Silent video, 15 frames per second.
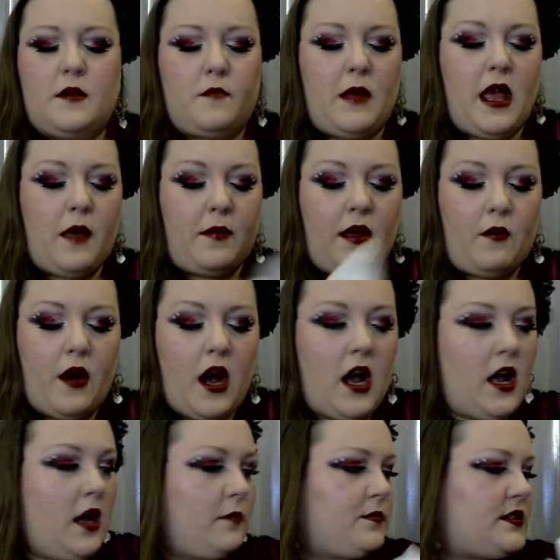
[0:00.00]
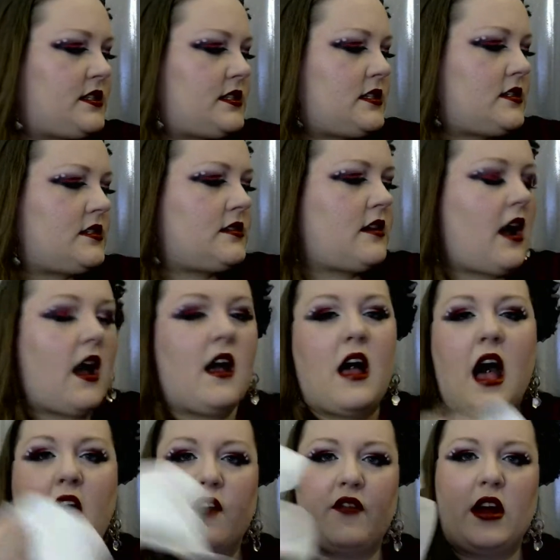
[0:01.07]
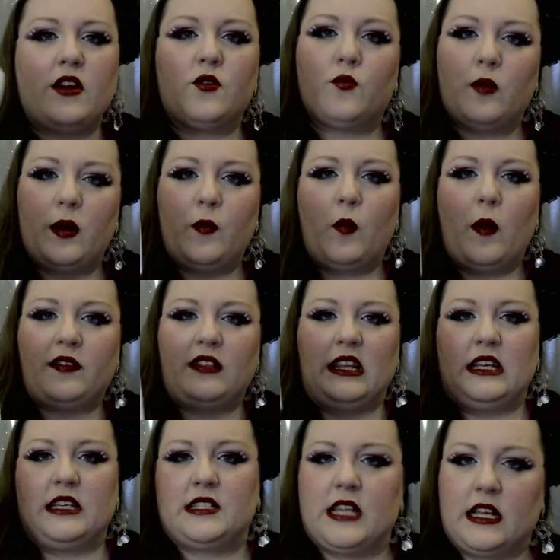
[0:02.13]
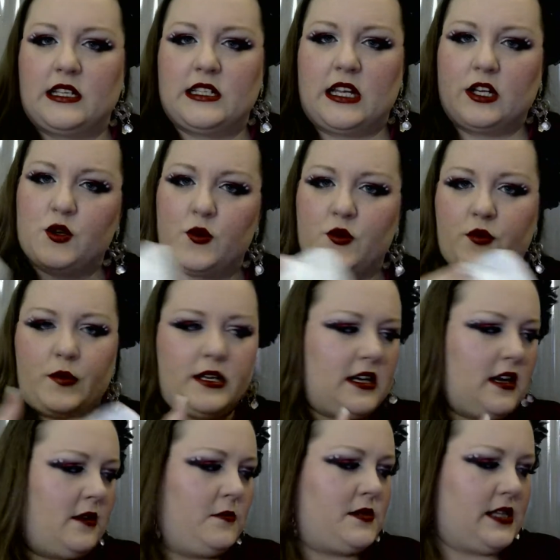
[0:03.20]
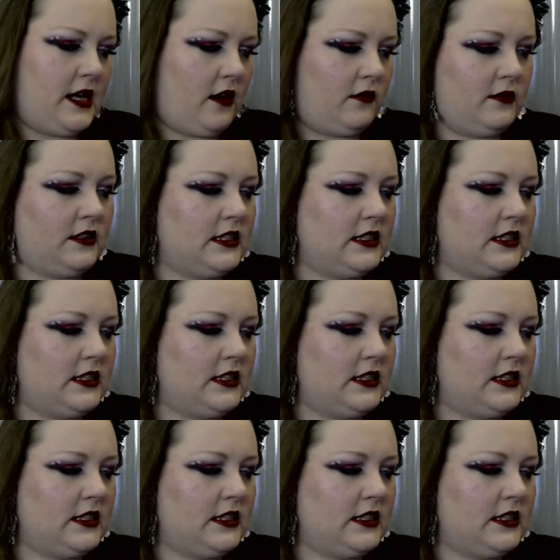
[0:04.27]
Baby wipes. I've had to re-wet these things like 2 or 3 times now.